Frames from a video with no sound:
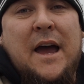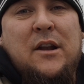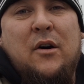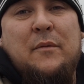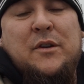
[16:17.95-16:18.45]
I
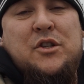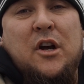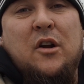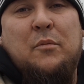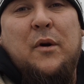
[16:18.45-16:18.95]
know I'm in
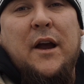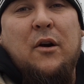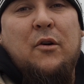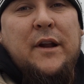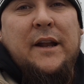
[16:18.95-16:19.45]
shutter
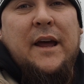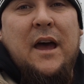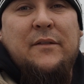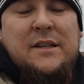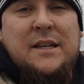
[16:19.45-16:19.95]
priority and I
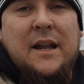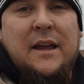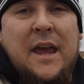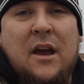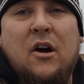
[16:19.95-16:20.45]
have it set
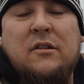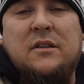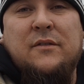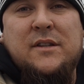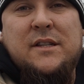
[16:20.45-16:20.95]
at
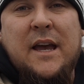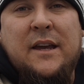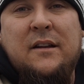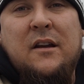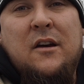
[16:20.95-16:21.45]
1/800 of a
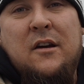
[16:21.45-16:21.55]
second,